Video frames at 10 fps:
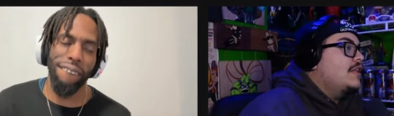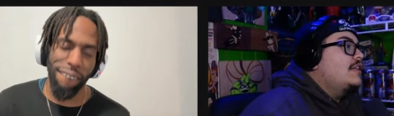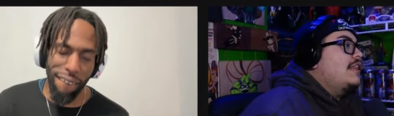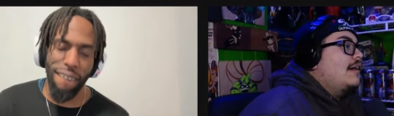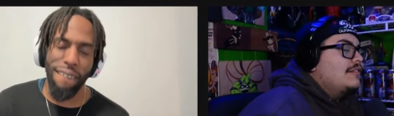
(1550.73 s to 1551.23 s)

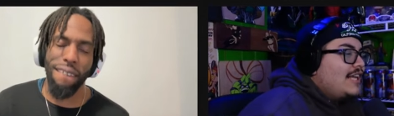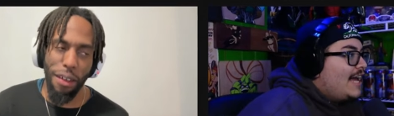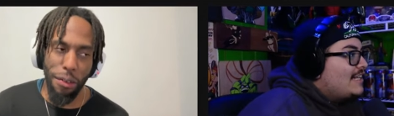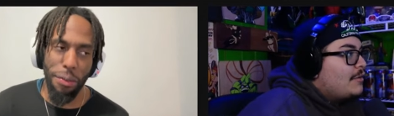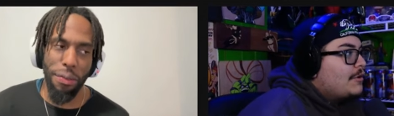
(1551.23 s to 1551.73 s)
Speaker 1: that yeah, yeah that
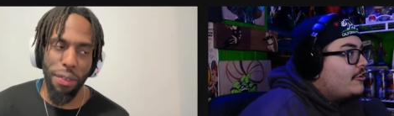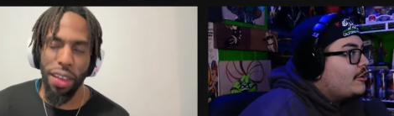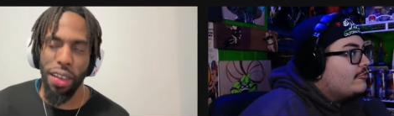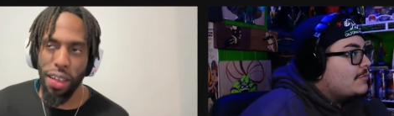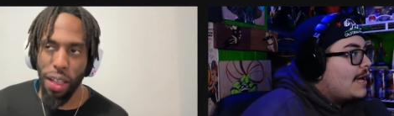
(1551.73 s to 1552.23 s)
went right over
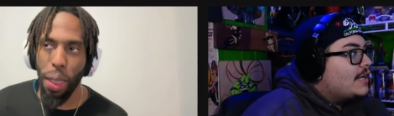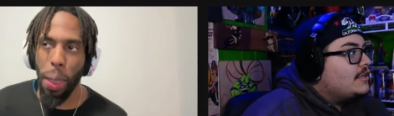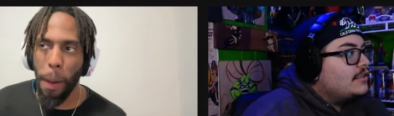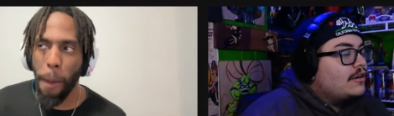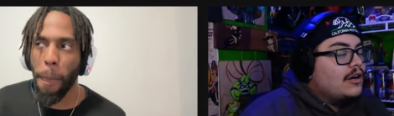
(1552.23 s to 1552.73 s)
my head.
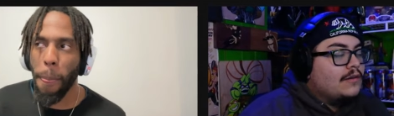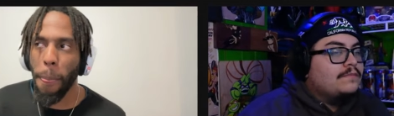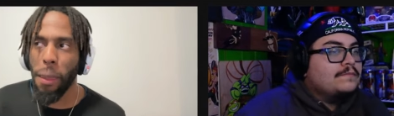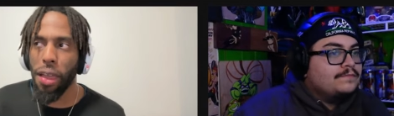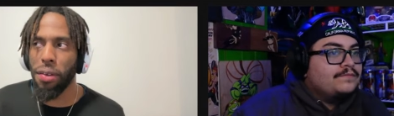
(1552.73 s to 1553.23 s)
Okay,
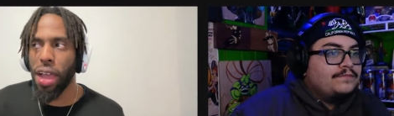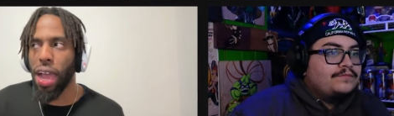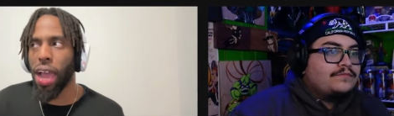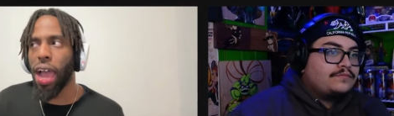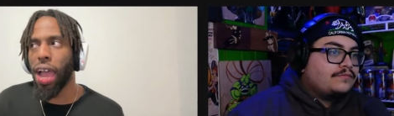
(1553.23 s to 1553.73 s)
Speaker 2: I, I,
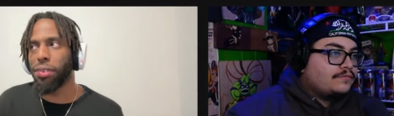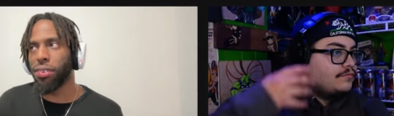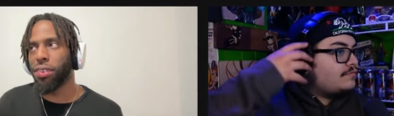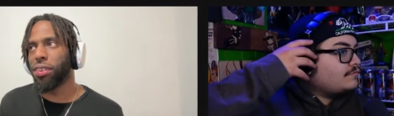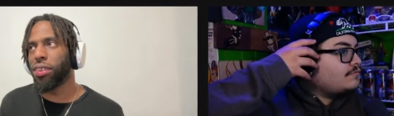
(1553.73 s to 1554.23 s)
absolutely
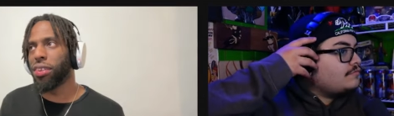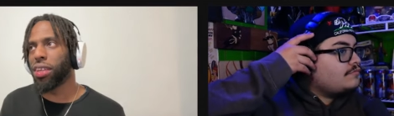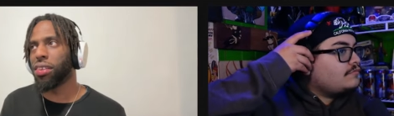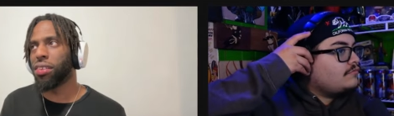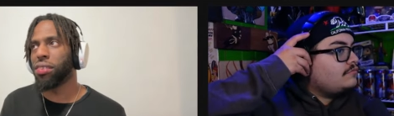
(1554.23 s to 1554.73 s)
think that's
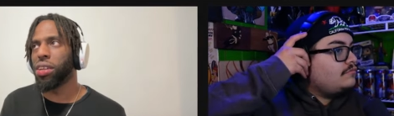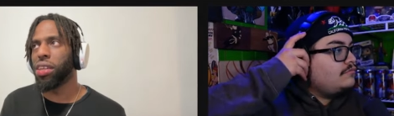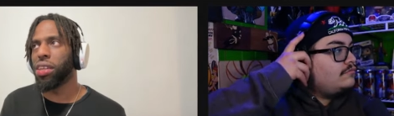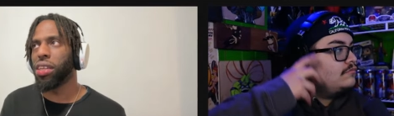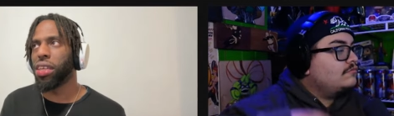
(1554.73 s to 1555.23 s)
what he did.
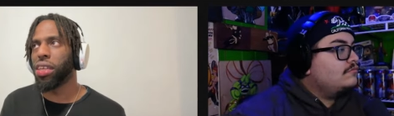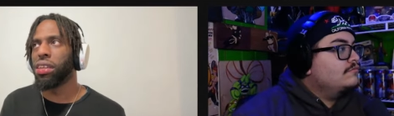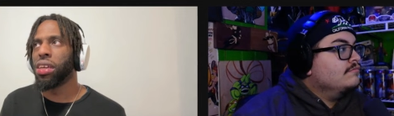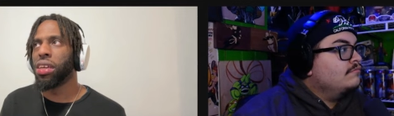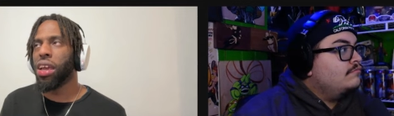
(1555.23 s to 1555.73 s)

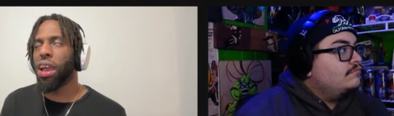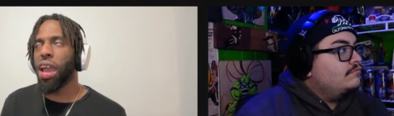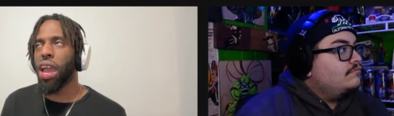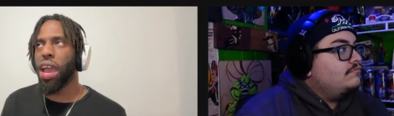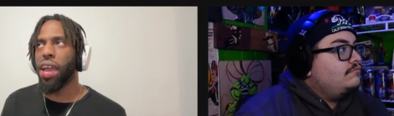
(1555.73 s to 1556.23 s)
And
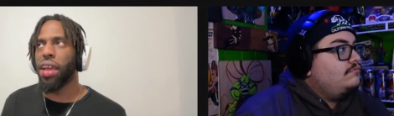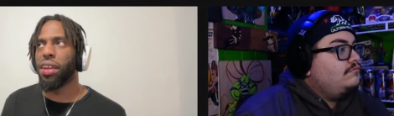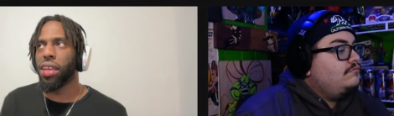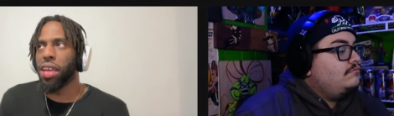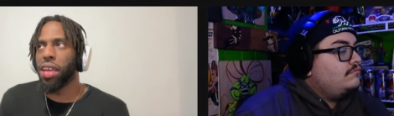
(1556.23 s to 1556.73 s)
again,
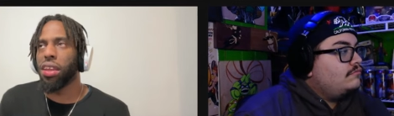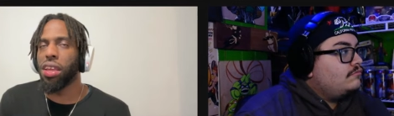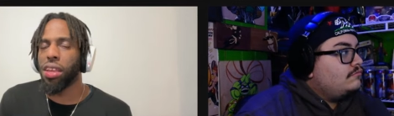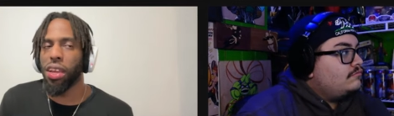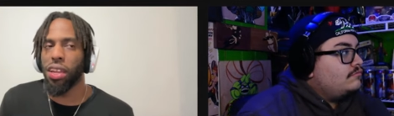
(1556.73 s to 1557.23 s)
he could care
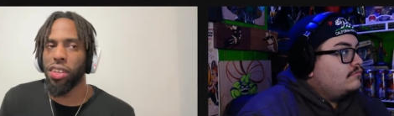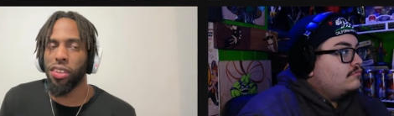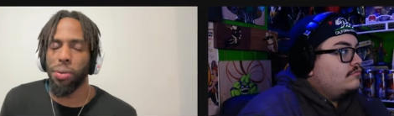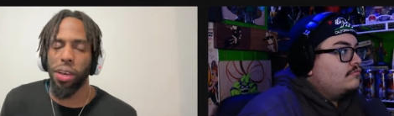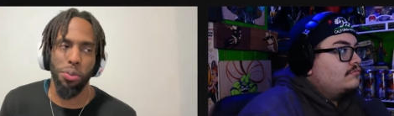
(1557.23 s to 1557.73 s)
less about
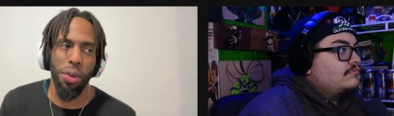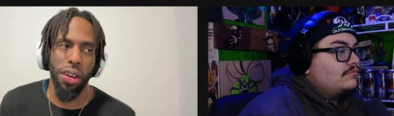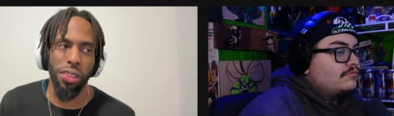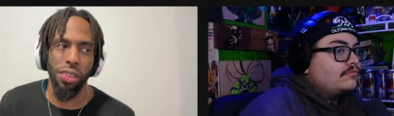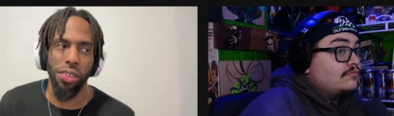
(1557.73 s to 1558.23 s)
Spartans. He's trying
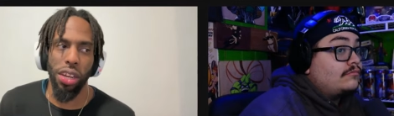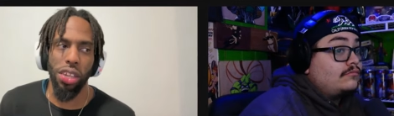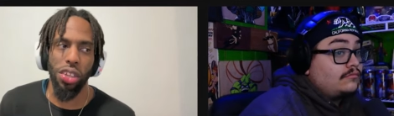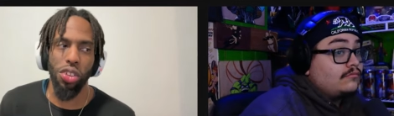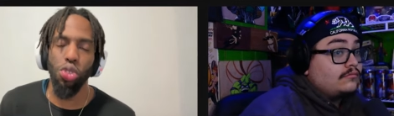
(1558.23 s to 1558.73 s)
to mm-hmm. use
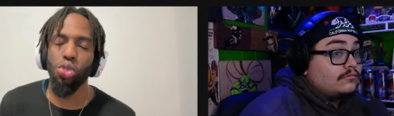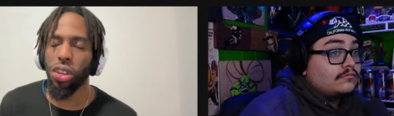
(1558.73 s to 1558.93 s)
mm-hmm.